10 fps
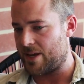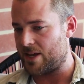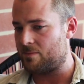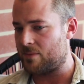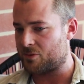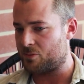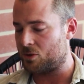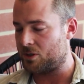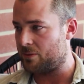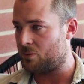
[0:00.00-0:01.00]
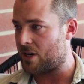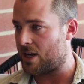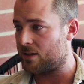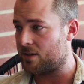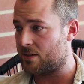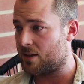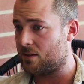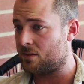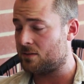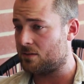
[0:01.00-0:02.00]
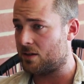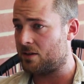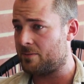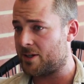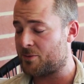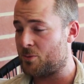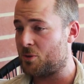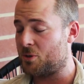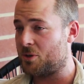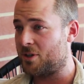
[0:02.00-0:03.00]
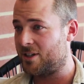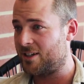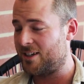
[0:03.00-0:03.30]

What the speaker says: been a much more liberating thing and a much more